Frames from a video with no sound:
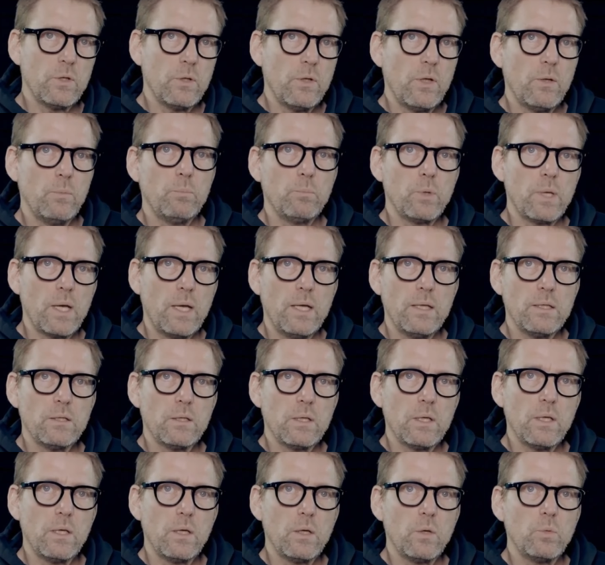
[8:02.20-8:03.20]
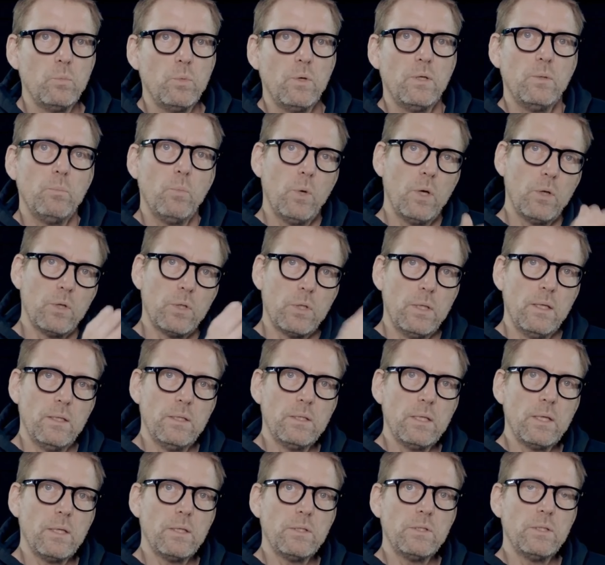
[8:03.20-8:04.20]
combined with modern
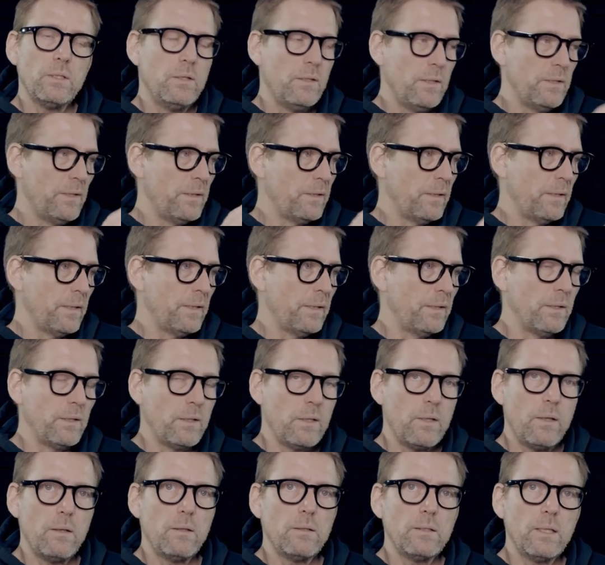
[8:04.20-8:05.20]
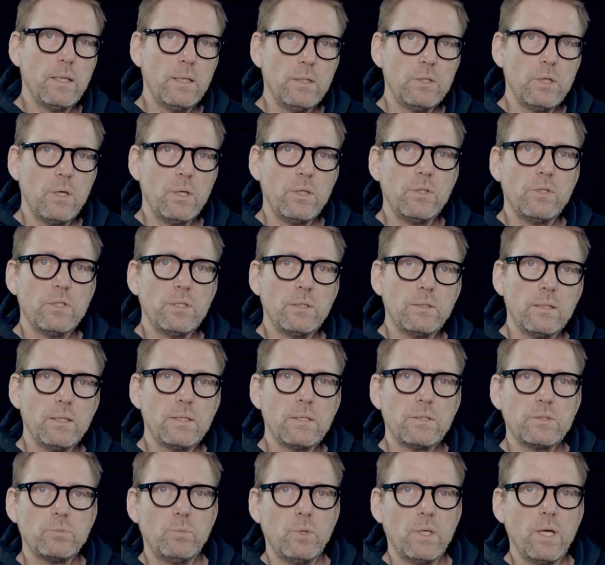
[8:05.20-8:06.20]
intelligence, technology that
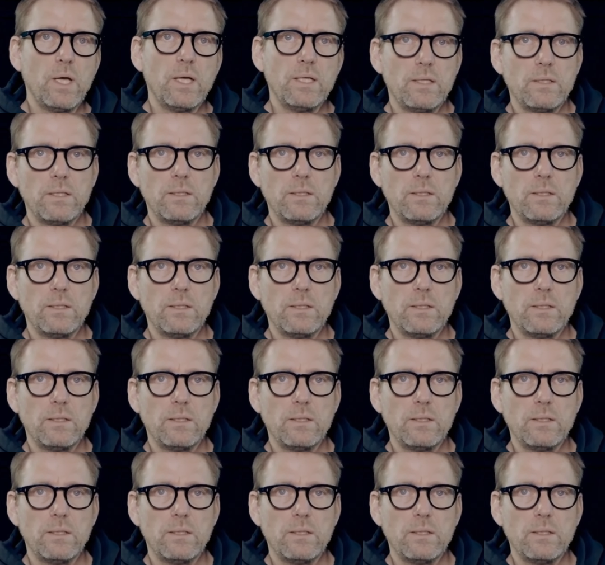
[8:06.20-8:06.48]
is behind